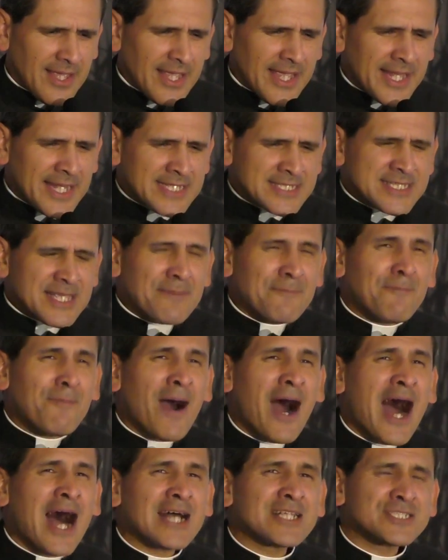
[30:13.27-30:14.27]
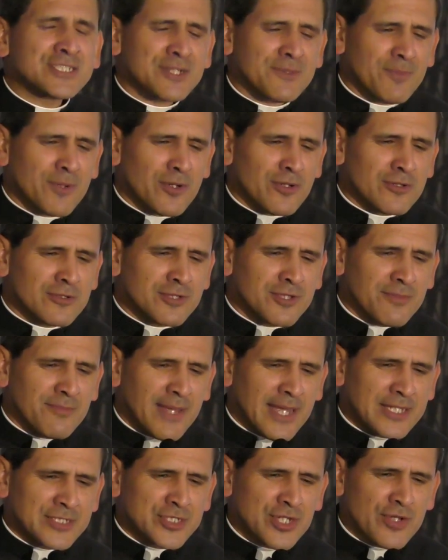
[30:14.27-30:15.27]
"It is impossible to
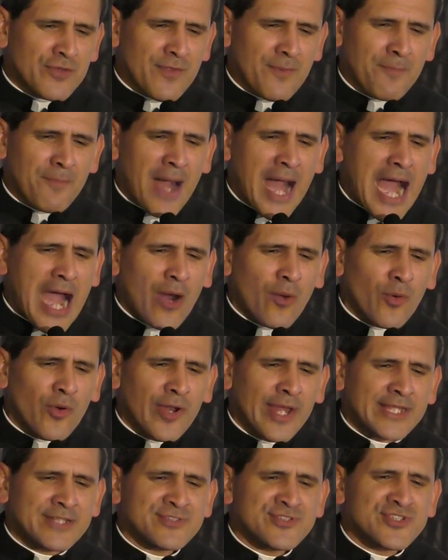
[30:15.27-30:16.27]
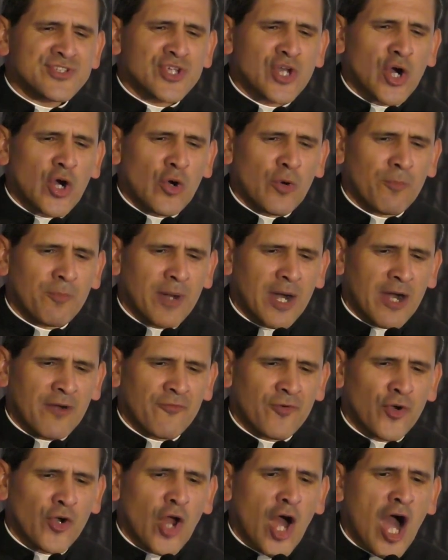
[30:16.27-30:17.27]
measure the power and scope
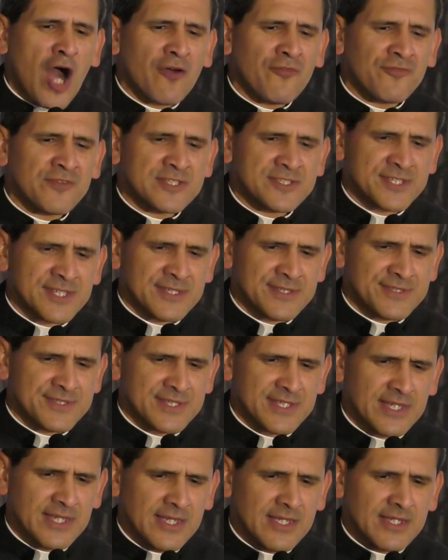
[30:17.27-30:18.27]
of her offices